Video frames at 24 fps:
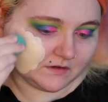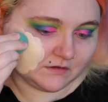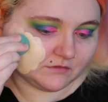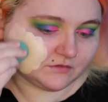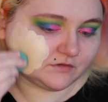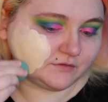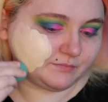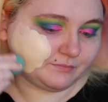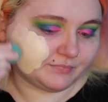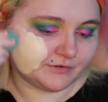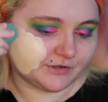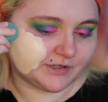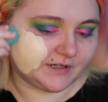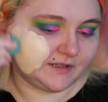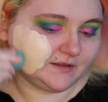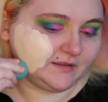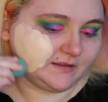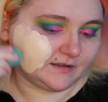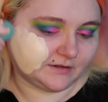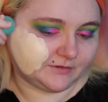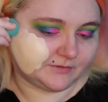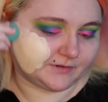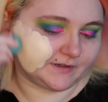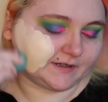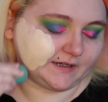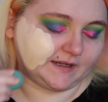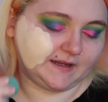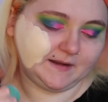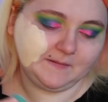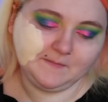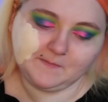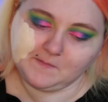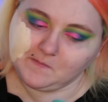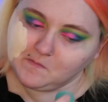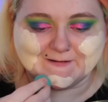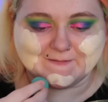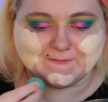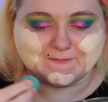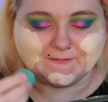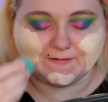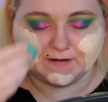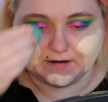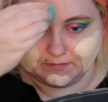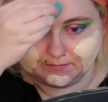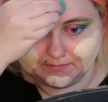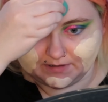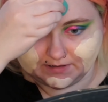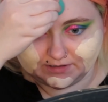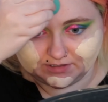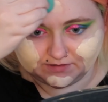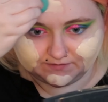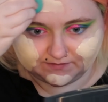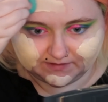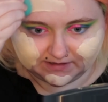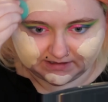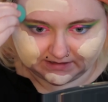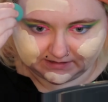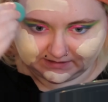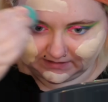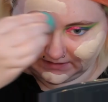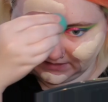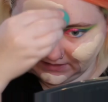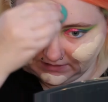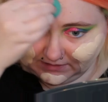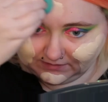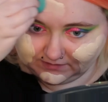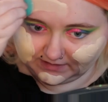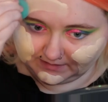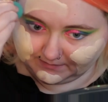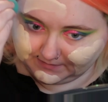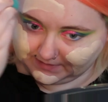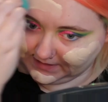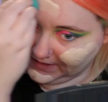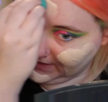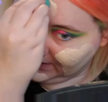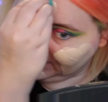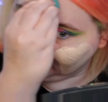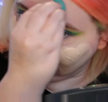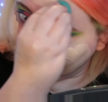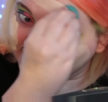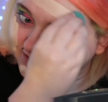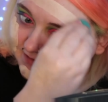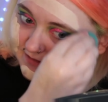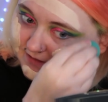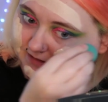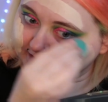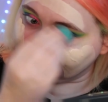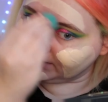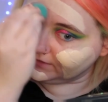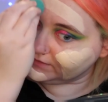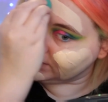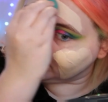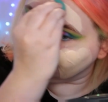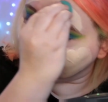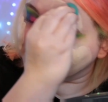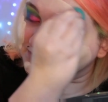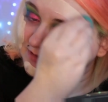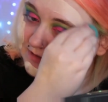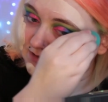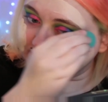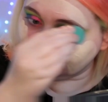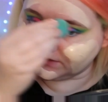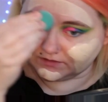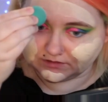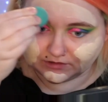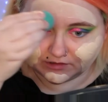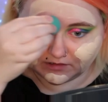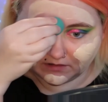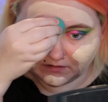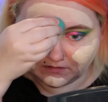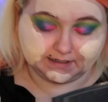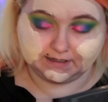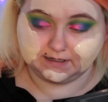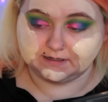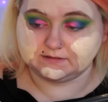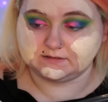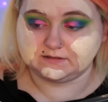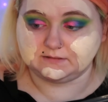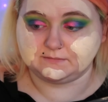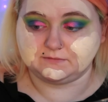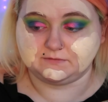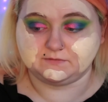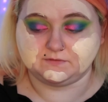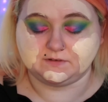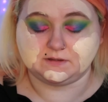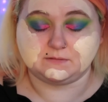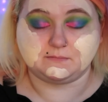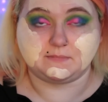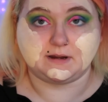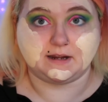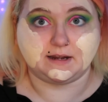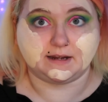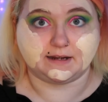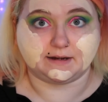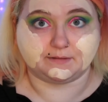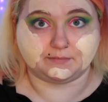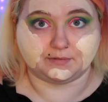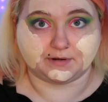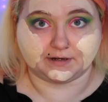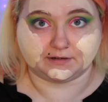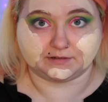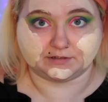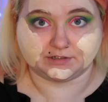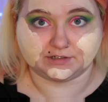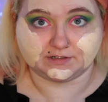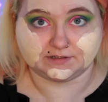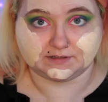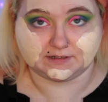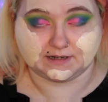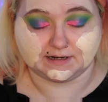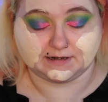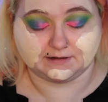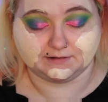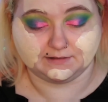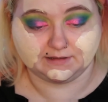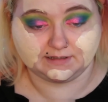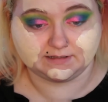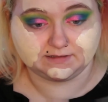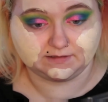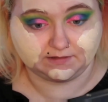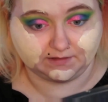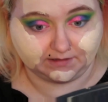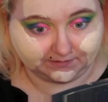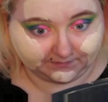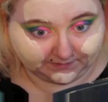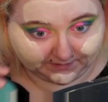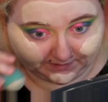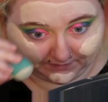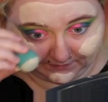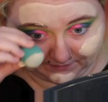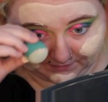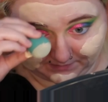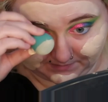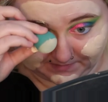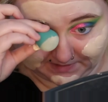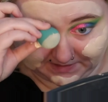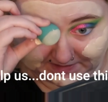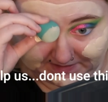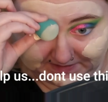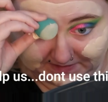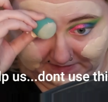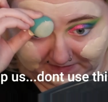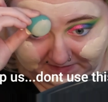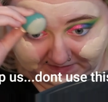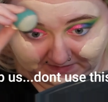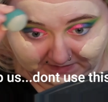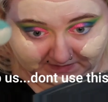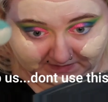Feels pretty liquidy. I don't know how much of this to use. I may have gotten out too much. I got some of it in my eyebrow just now. That's lovely for me.